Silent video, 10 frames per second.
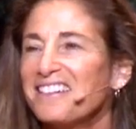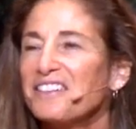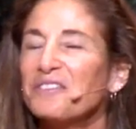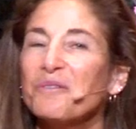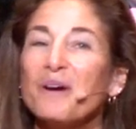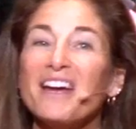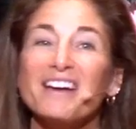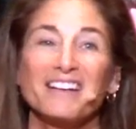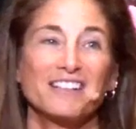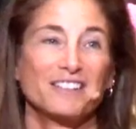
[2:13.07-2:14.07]
in a
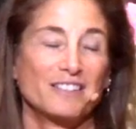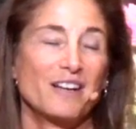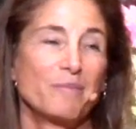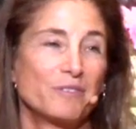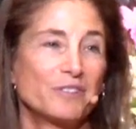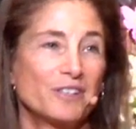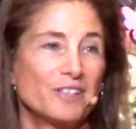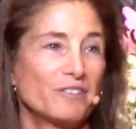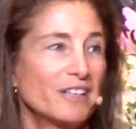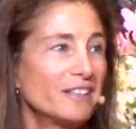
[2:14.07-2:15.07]
way, I could stop the
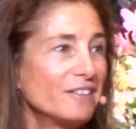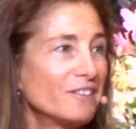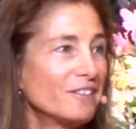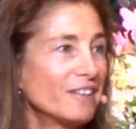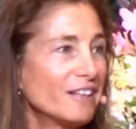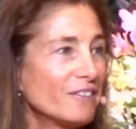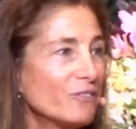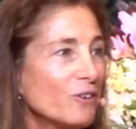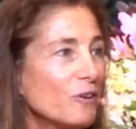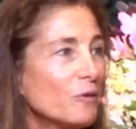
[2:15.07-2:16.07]
talk right here, and
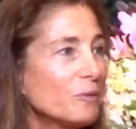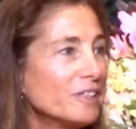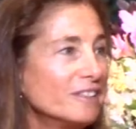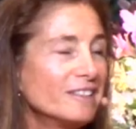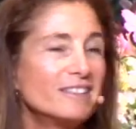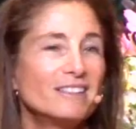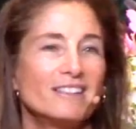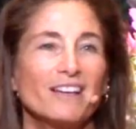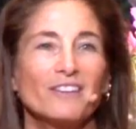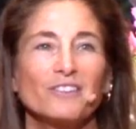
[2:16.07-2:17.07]
if all we did
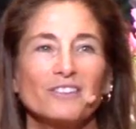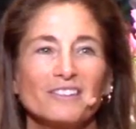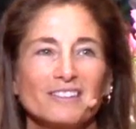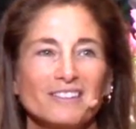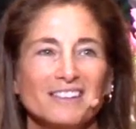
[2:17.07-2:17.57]
together,